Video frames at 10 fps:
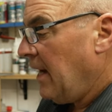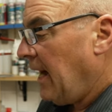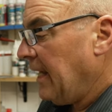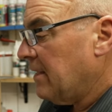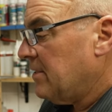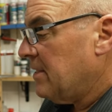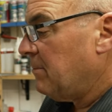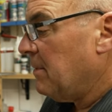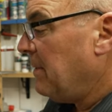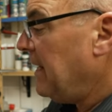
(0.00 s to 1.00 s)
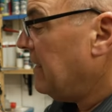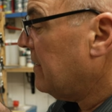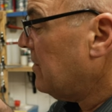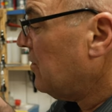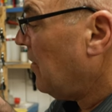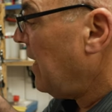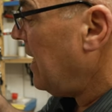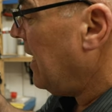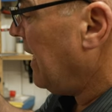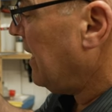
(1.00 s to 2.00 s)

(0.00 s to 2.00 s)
I can tip the bait this way and